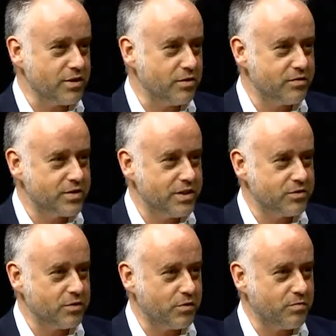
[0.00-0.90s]
You've seemed
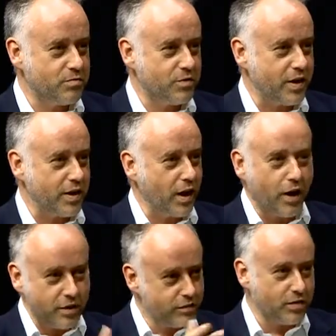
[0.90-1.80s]
to have
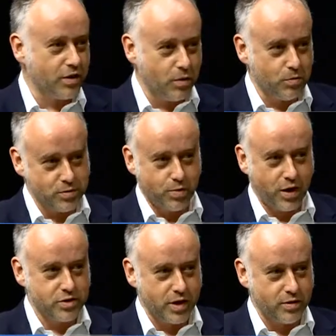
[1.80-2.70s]
enlivened the whole supply
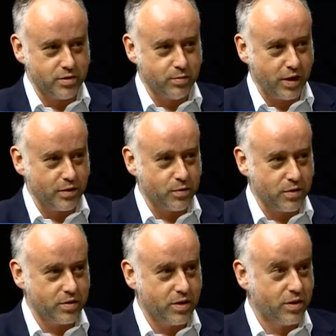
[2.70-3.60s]
chain debate
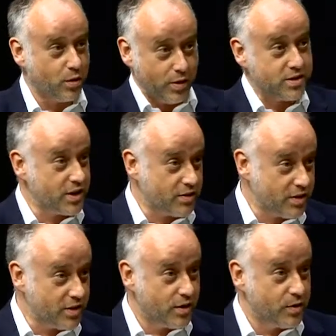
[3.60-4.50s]
with complex theory,
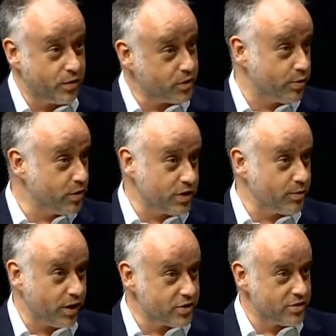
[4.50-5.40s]
with computer
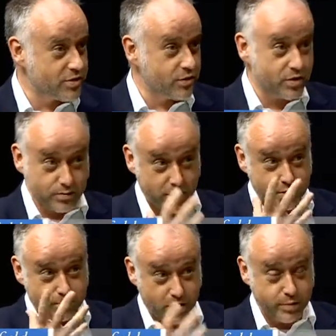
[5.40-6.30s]
simulations. I've got this
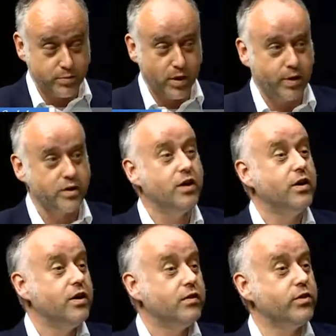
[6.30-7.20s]
amazing image in my mind.
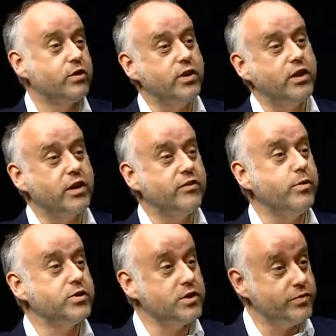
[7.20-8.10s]
Phil Greening, thank you very
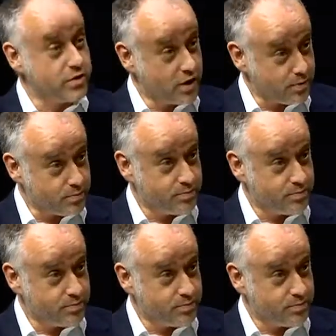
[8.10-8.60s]
much indeed for your time.